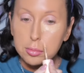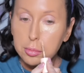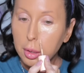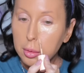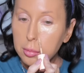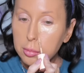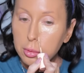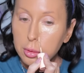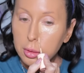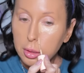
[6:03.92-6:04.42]

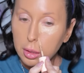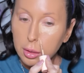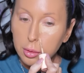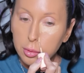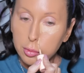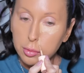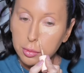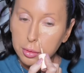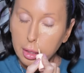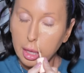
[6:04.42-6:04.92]
but we'll
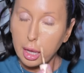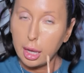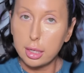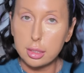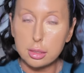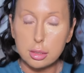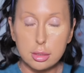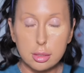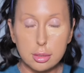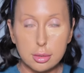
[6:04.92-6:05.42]
go for
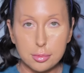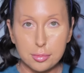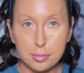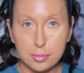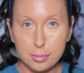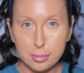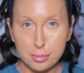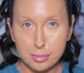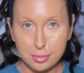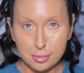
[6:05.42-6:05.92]
that
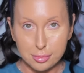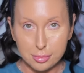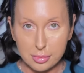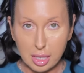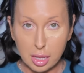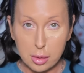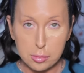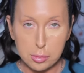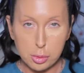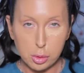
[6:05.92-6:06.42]

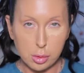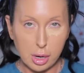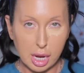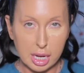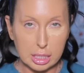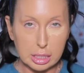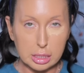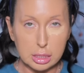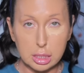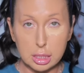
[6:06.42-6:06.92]

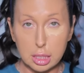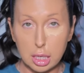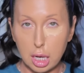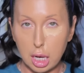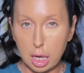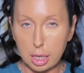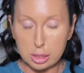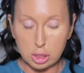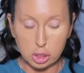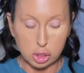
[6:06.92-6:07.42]
bright
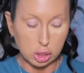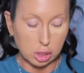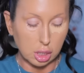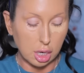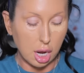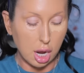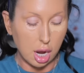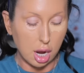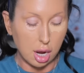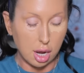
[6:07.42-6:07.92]

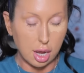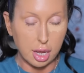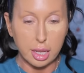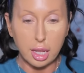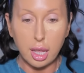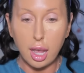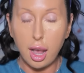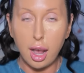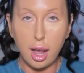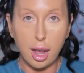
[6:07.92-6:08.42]
under
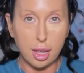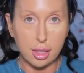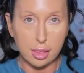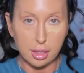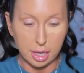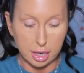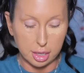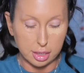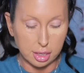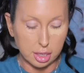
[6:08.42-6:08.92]
eye
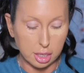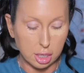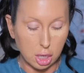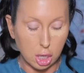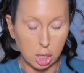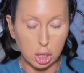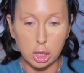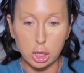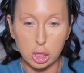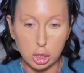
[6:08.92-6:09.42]
highlighted
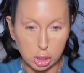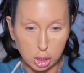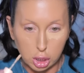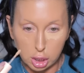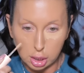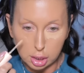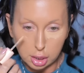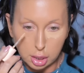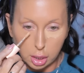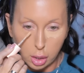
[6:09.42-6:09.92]

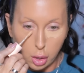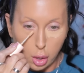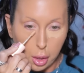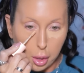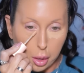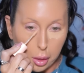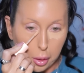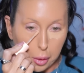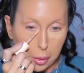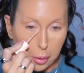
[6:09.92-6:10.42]
look,
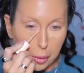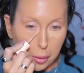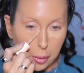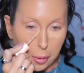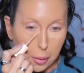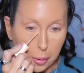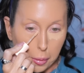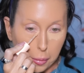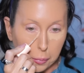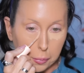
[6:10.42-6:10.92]

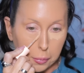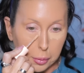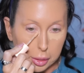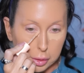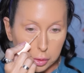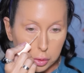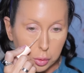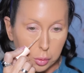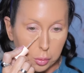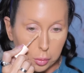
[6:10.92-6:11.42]

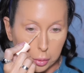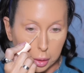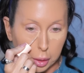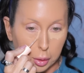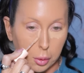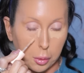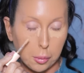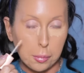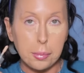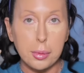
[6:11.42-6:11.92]
which
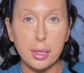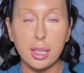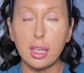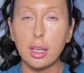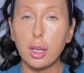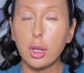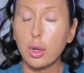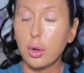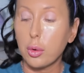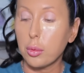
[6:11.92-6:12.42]
will
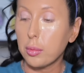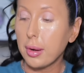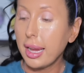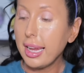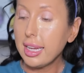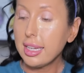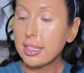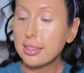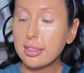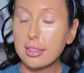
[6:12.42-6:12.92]
be
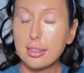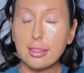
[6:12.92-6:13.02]
great.